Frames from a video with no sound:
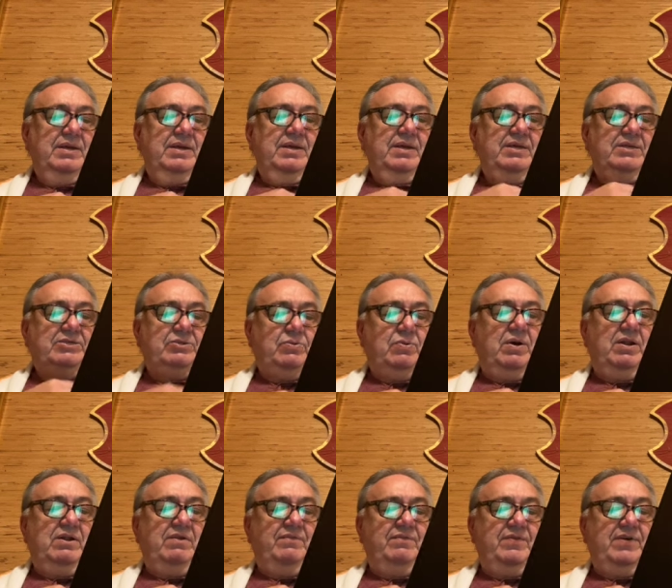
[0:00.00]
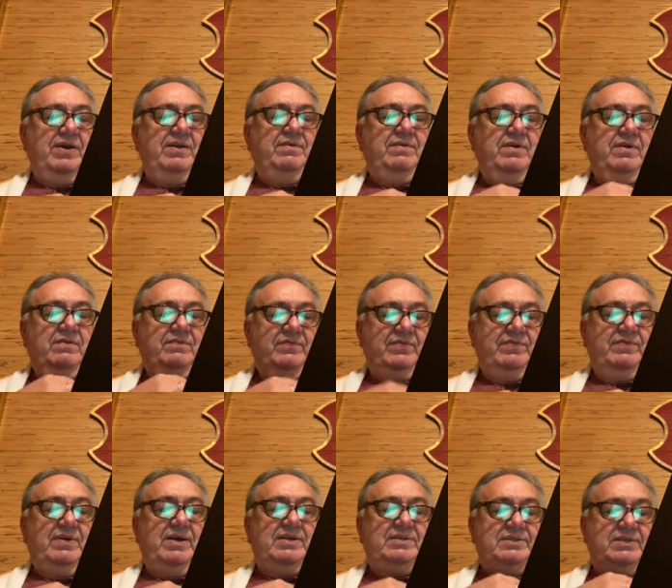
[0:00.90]
is qualified for
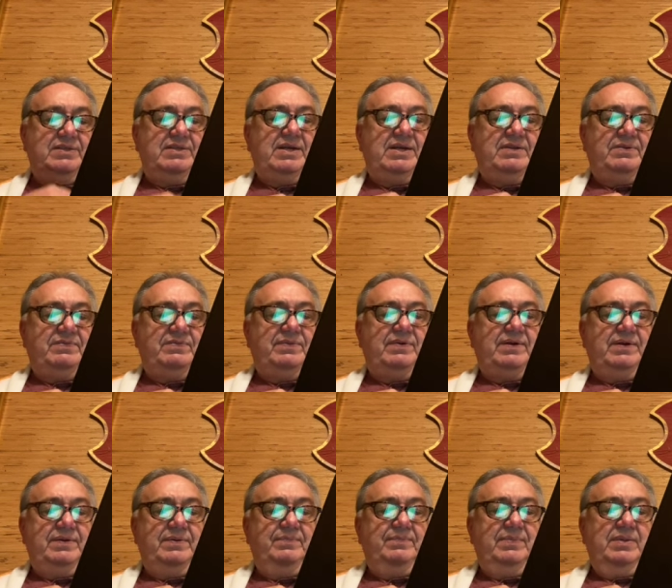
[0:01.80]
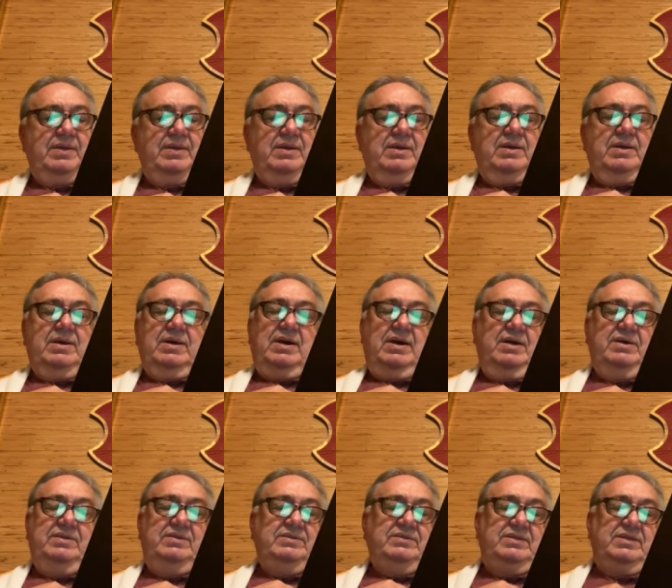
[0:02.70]
rasa tattva.
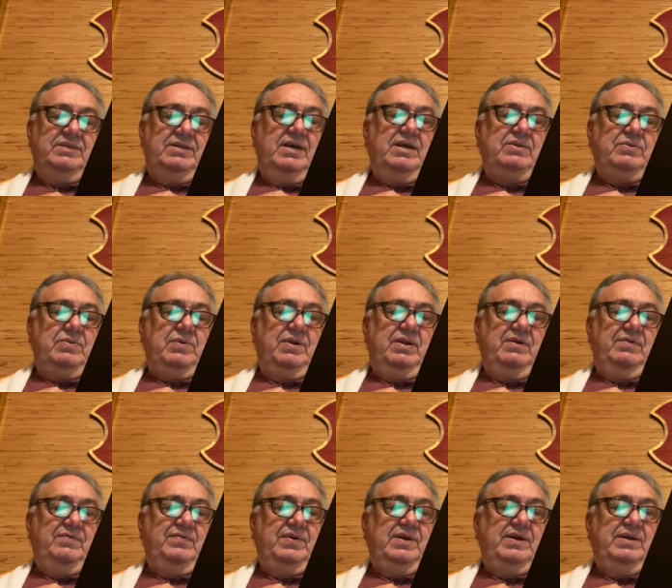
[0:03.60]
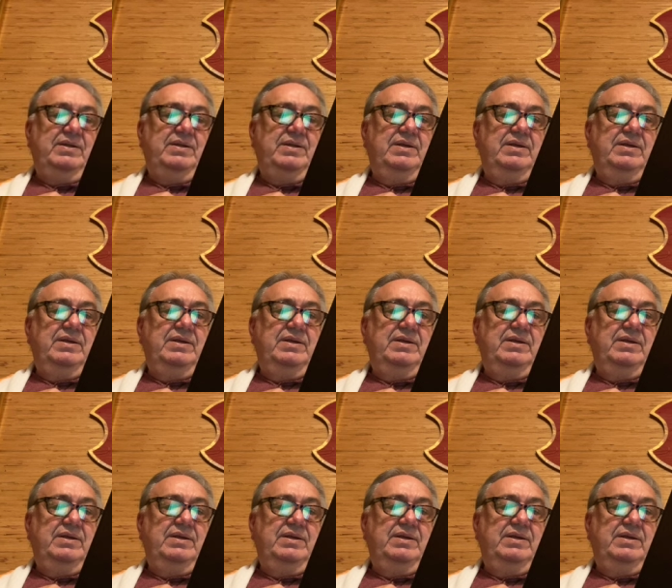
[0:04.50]
Others are not qualified.